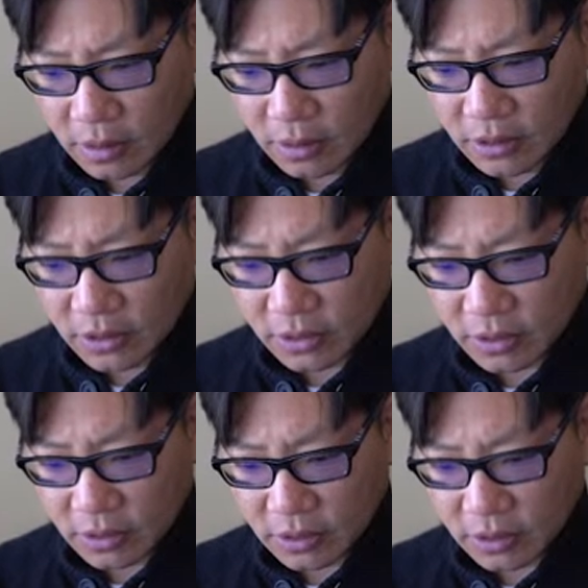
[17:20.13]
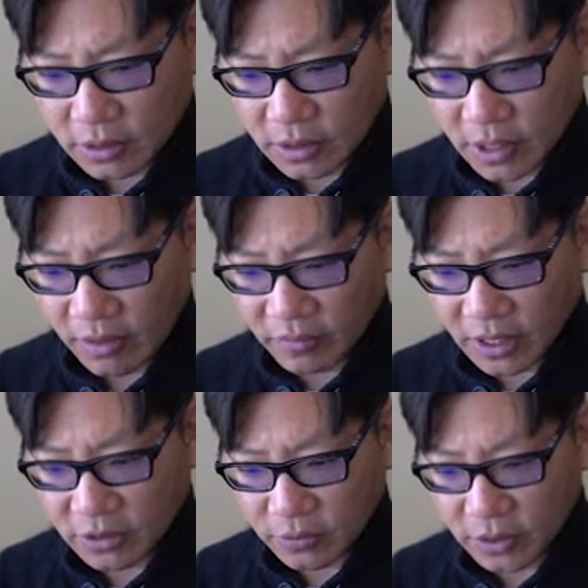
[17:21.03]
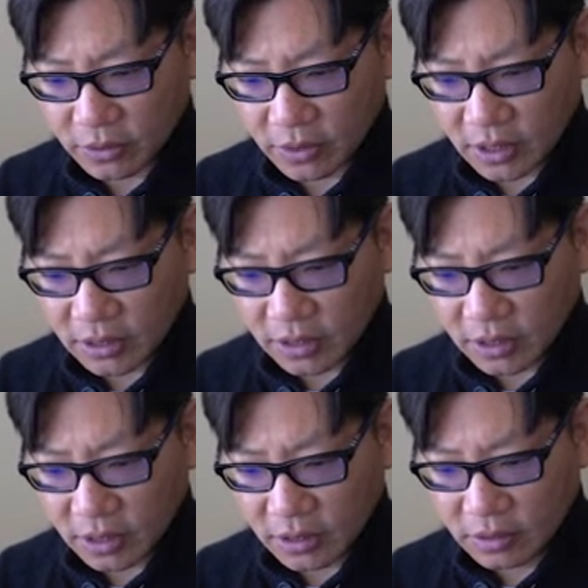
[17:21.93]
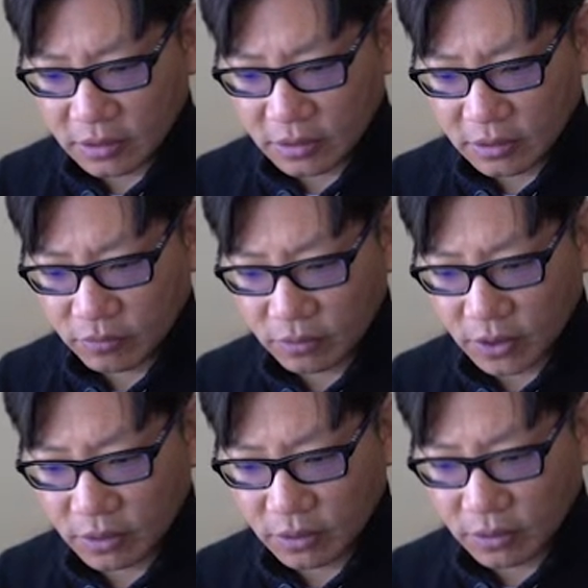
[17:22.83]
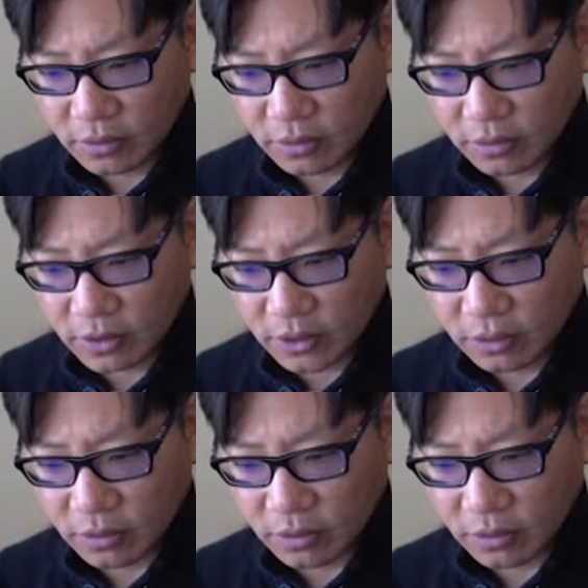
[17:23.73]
Let's see. Does it have glass window? Yes, it does. 1-year-old use